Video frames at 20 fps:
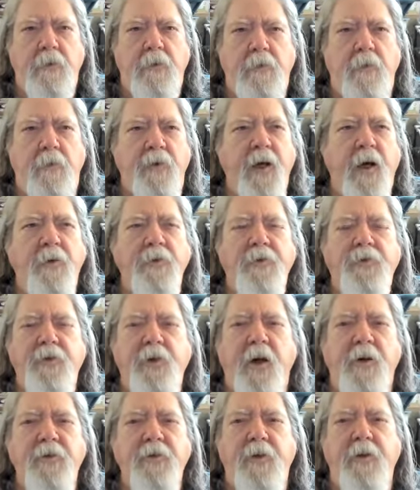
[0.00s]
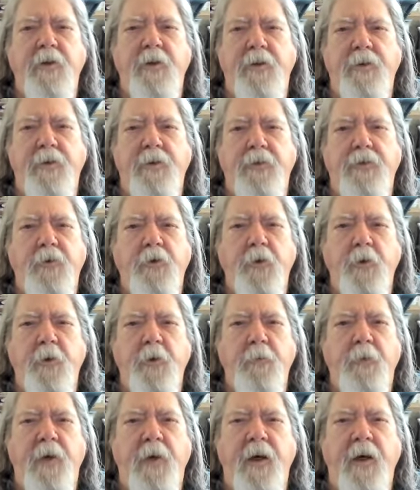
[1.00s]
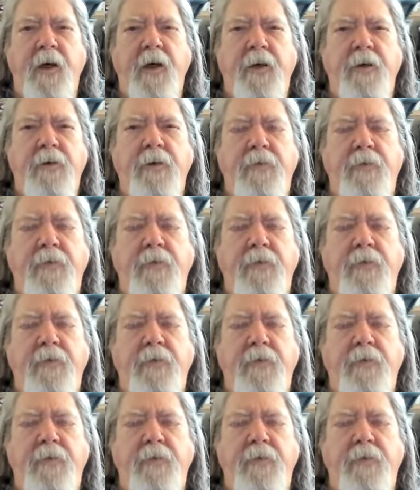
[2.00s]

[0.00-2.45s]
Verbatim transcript: without judging it as good or bad,